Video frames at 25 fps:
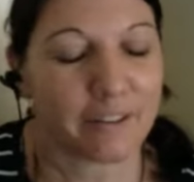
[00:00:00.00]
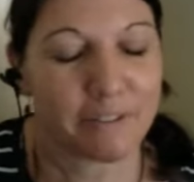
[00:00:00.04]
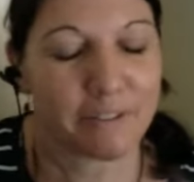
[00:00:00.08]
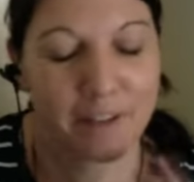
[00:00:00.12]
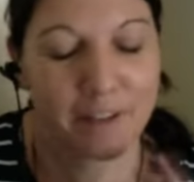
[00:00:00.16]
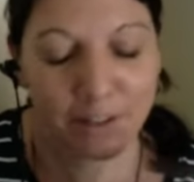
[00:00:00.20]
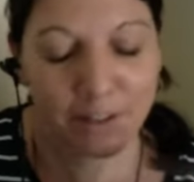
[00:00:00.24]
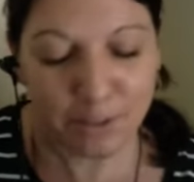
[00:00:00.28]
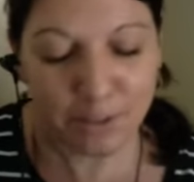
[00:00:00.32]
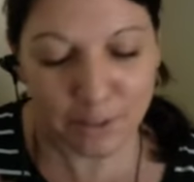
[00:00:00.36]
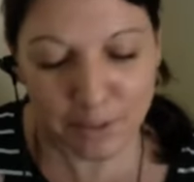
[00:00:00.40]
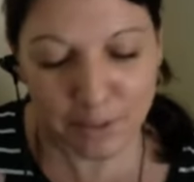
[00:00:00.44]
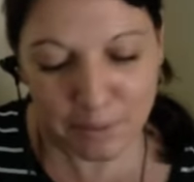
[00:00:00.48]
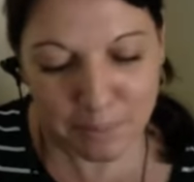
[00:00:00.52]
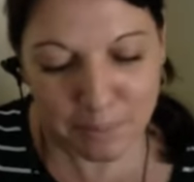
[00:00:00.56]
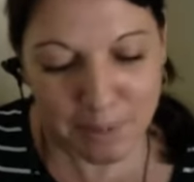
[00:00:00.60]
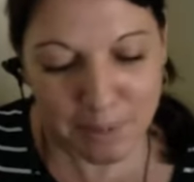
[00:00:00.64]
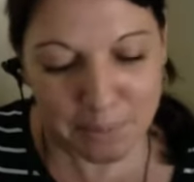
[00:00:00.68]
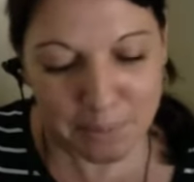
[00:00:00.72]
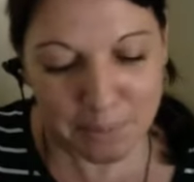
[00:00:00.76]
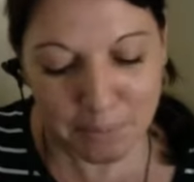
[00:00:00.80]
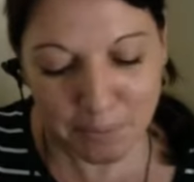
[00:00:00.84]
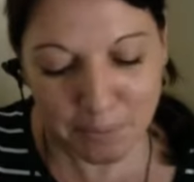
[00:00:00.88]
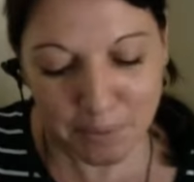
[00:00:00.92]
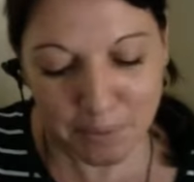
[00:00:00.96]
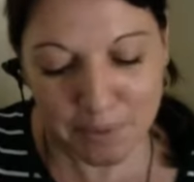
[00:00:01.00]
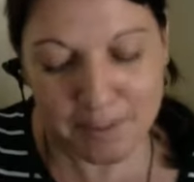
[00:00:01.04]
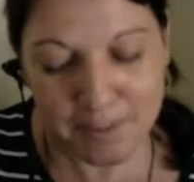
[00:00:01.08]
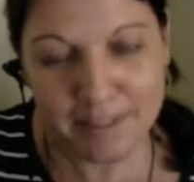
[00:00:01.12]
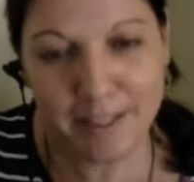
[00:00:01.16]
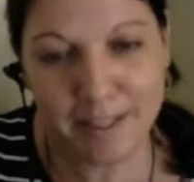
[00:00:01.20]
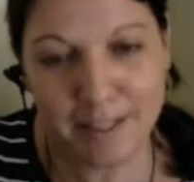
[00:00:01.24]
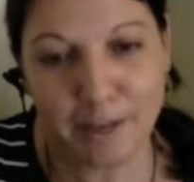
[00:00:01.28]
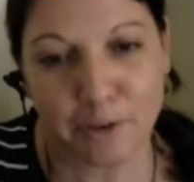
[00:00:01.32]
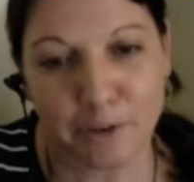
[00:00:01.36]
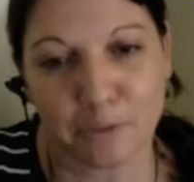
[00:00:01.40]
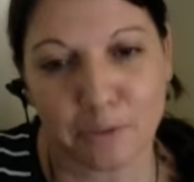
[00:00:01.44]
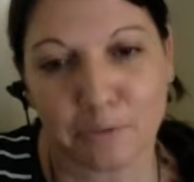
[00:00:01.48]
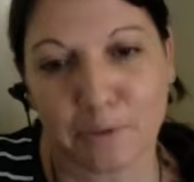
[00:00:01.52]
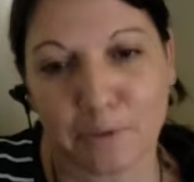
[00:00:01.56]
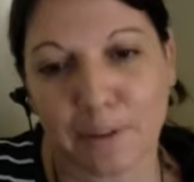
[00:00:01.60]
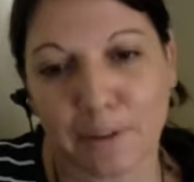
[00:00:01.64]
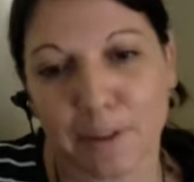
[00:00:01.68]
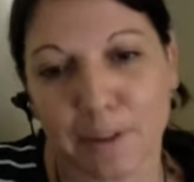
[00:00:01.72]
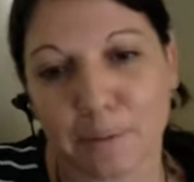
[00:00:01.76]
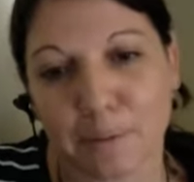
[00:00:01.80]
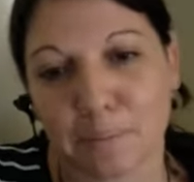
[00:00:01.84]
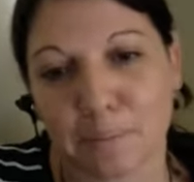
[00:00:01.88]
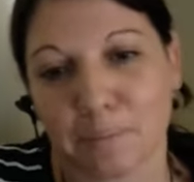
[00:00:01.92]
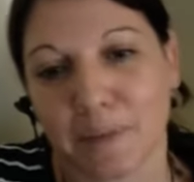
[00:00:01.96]
a lot of the people who start off with
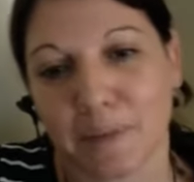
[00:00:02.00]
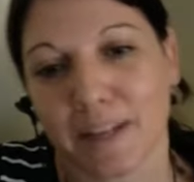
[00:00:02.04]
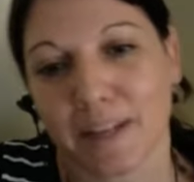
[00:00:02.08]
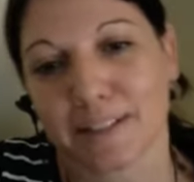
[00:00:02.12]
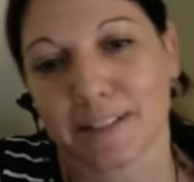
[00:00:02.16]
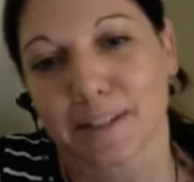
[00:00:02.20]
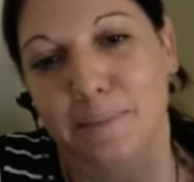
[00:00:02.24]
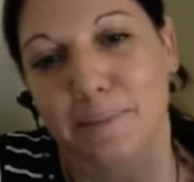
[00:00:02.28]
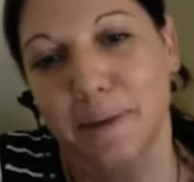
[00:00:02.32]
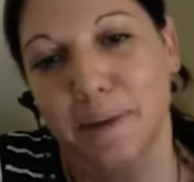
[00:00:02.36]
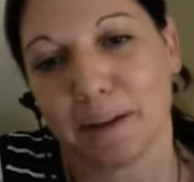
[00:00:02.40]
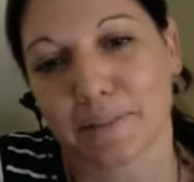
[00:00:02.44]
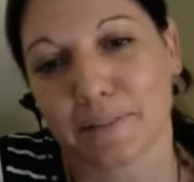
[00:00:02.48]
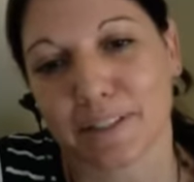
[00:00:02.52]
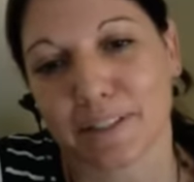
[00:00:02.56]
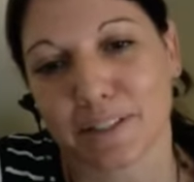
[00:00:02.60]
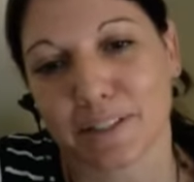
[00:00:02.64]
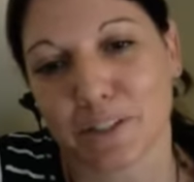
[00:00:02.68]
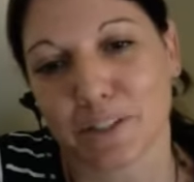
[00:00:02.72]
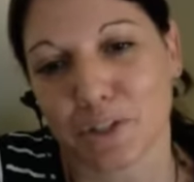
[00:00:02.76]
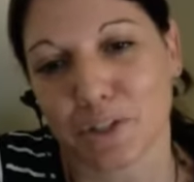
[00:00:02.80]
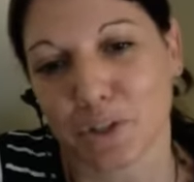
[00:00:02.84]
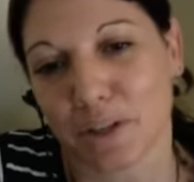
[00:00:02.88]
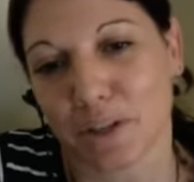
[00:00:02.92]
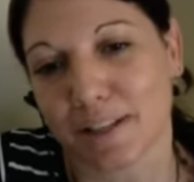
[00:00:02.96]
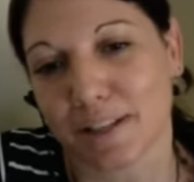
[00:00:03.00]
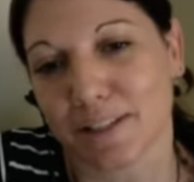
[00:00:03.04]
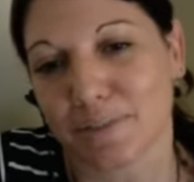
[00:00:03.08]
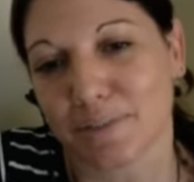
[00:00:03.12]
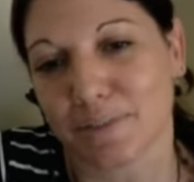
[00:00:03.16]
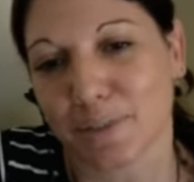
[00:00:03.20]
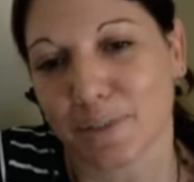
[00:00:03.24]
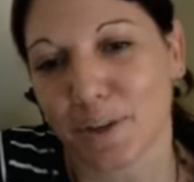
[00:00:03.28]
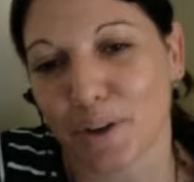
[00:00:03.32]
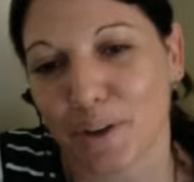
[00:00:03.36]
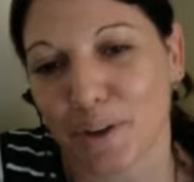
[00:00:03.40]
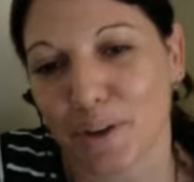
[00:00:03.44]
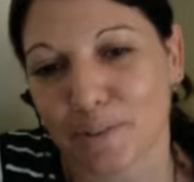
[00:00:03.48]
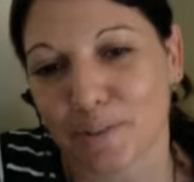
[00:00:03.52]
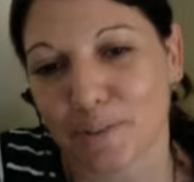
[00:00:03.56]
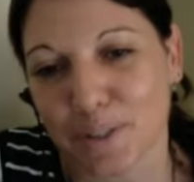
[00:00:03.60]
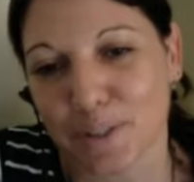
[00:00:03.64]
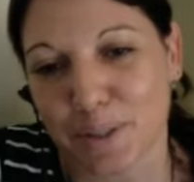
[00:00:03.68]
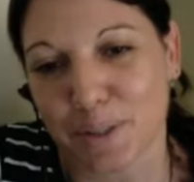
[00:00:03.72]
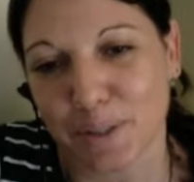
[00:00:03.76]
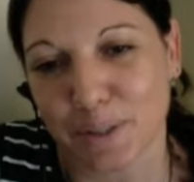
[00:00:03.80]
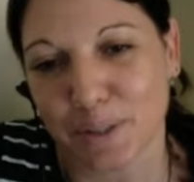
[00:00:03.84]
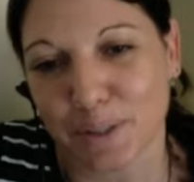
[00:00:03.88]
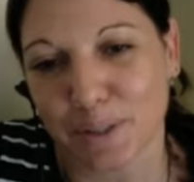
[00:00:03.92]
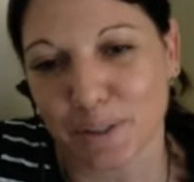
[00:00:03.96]
them end up having to transfer over
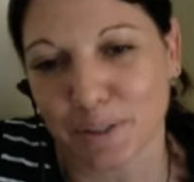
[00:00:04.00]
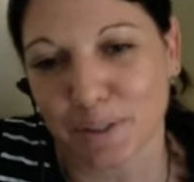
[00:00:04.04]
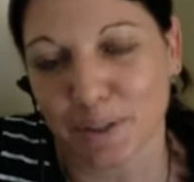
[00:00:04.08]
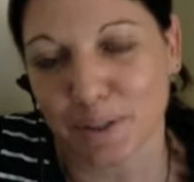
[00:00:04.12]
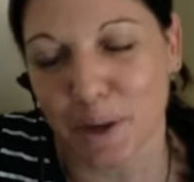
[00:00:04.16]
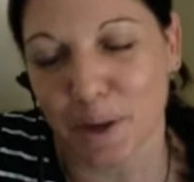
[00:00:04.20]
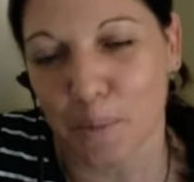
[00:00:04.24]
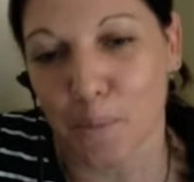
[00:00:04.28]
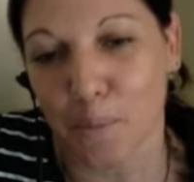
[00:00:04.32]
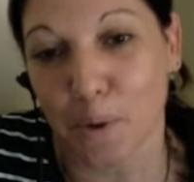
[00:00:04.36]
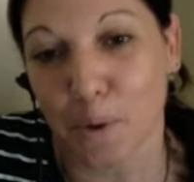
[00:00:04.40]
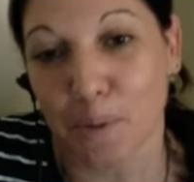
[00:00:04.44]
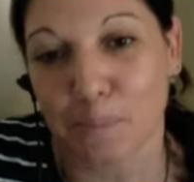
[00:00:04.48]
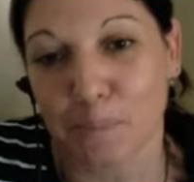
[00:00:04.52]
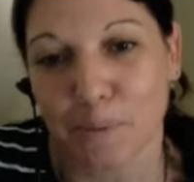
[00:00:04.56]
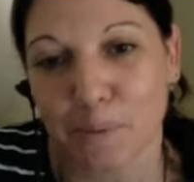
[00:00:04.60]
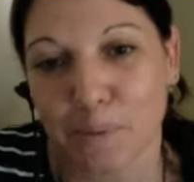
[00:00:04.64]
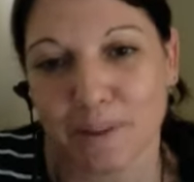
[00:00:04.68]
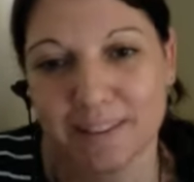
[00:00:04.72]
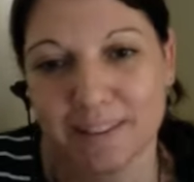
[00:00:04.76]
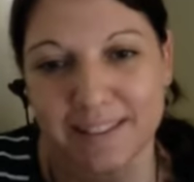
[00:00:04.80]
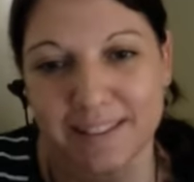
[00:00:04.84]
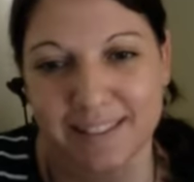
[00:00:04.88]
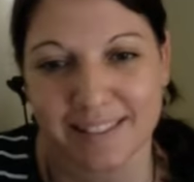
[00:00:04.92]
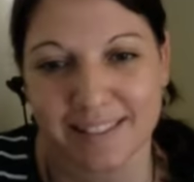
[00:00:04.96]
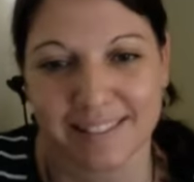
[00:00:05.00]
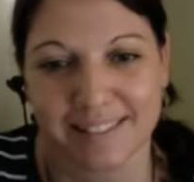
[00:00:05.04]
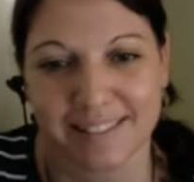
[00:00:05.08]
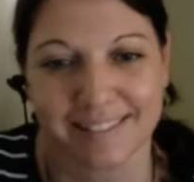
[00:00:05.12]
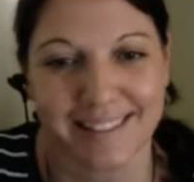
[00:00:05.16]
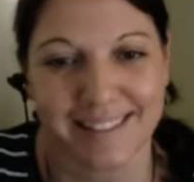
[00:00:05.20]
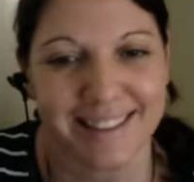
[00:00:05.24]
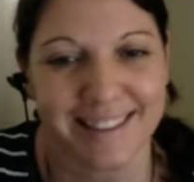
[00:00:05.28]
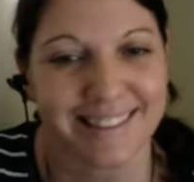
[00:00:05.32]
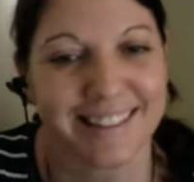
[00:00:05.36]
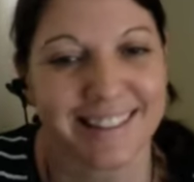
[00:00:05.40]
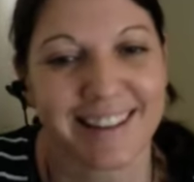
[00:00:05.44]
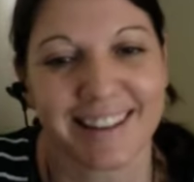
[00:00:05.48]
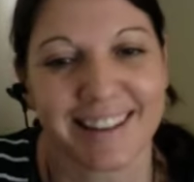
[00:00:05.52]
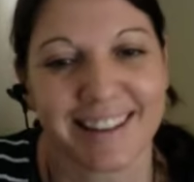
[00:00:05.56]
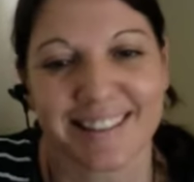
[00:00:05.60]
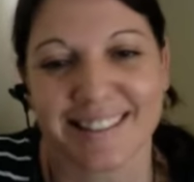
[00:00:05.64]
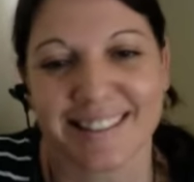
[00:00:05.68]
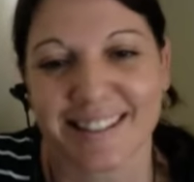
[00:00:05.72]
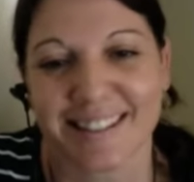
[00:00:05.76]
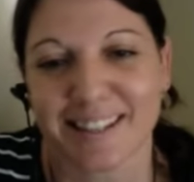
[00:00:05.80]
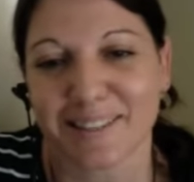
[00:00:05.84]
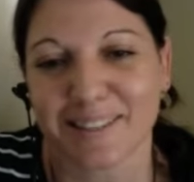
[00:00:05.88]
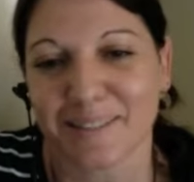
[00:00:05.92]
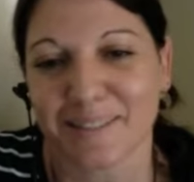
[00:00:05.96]
to a WordPress in the
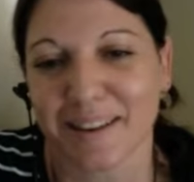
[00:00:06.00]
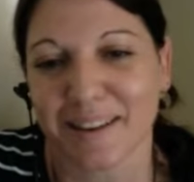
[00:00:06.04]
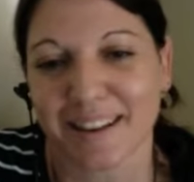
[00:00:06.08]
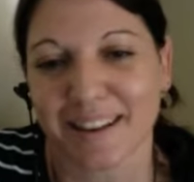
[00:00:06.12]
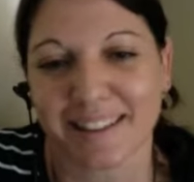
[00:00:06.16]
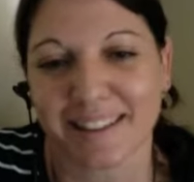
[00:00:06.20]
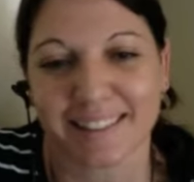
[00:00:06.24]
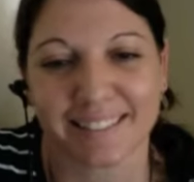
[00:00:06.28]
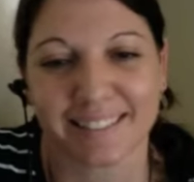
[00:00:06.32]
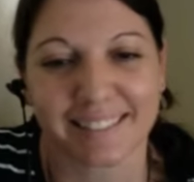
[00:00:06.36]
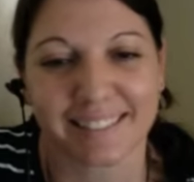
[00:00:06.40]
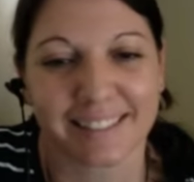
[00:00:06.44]
end anyway.